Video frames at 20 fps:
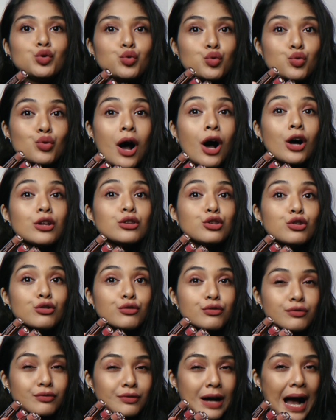2 out
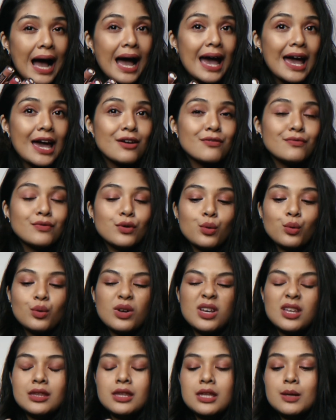of 5 yung
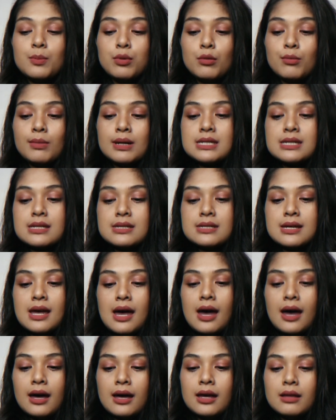hindi po
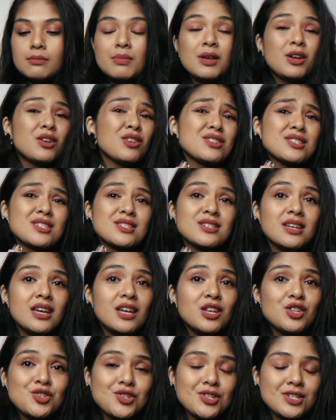masasakit because
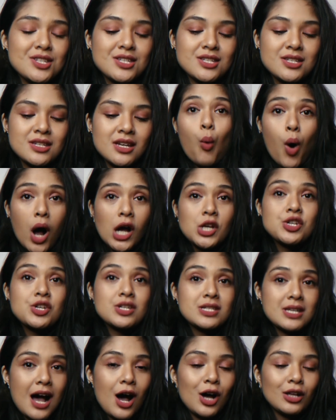it just
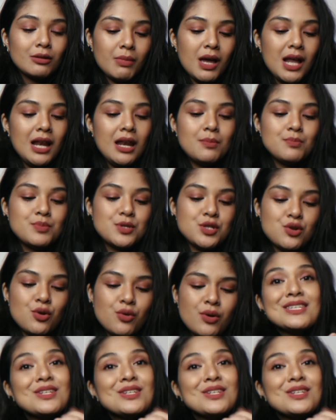washes out my lips.